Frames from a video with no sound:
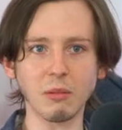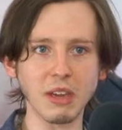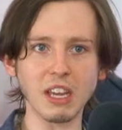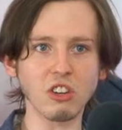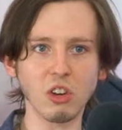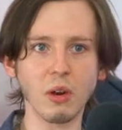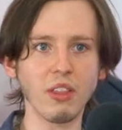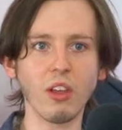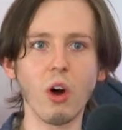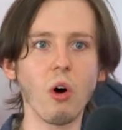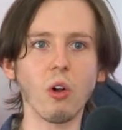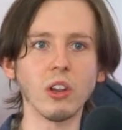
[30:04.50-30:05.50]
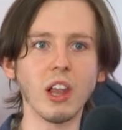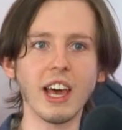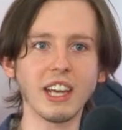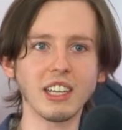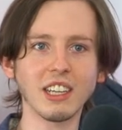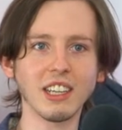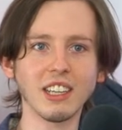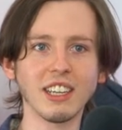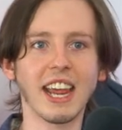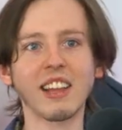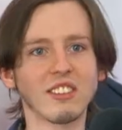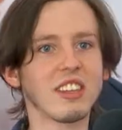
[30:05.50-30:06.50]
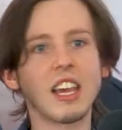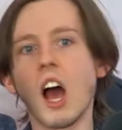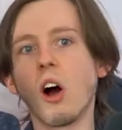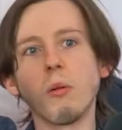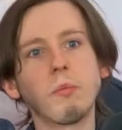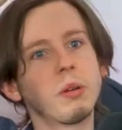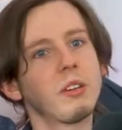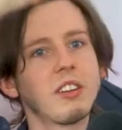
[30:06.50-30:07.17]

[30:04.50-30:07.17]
me doing the whole like Nancy help